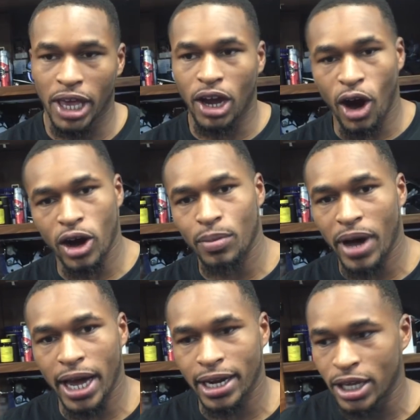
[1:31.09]
think hard
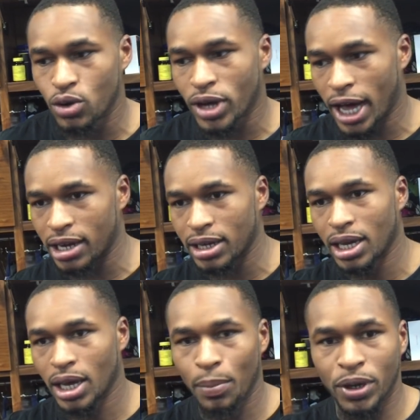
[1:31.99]
about it and you kind of
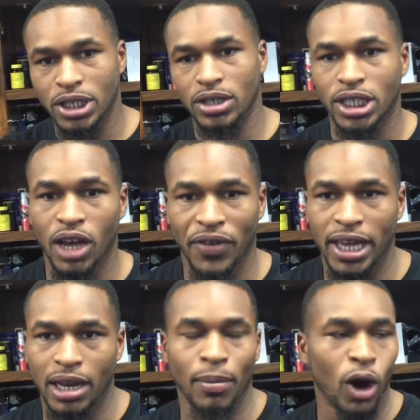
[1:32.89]
put yourself
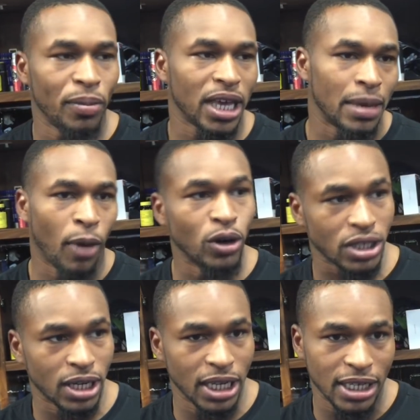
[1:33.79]
in the moment
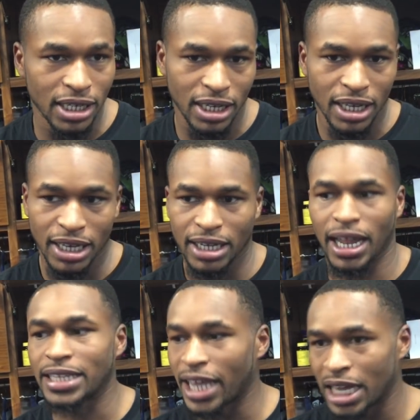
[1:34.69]
emotionally,
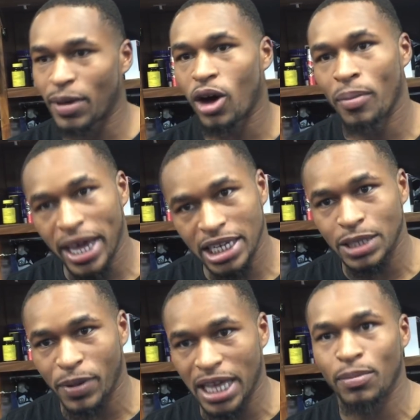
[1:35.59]
like thinking about making this
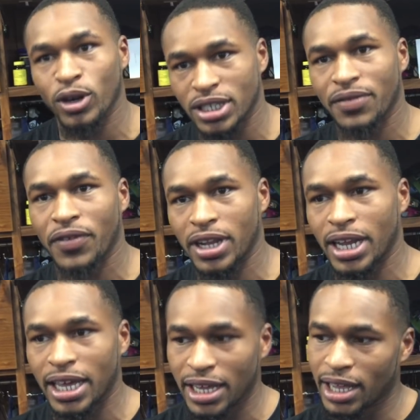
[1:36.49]
play, emotionally feeling
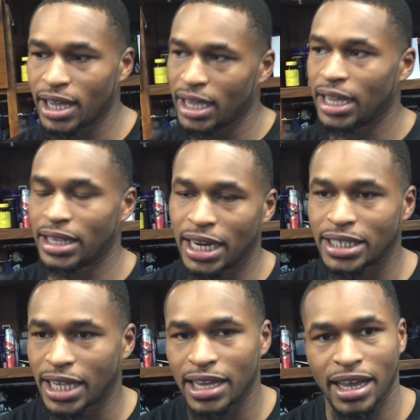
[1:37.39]
that, then it
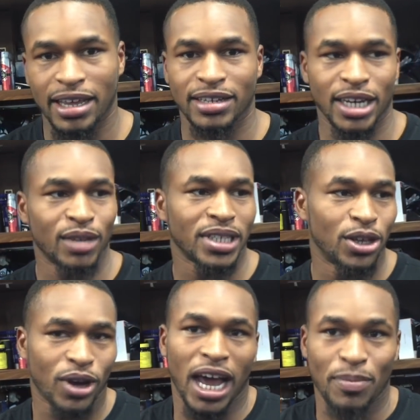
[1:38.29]
say that, you know what I'm saying,
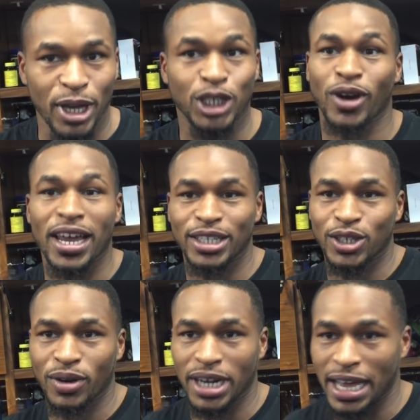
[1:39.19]
you'll kind of be attracted
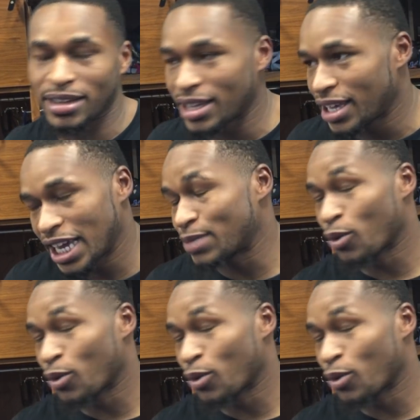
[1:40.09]
to it. And it's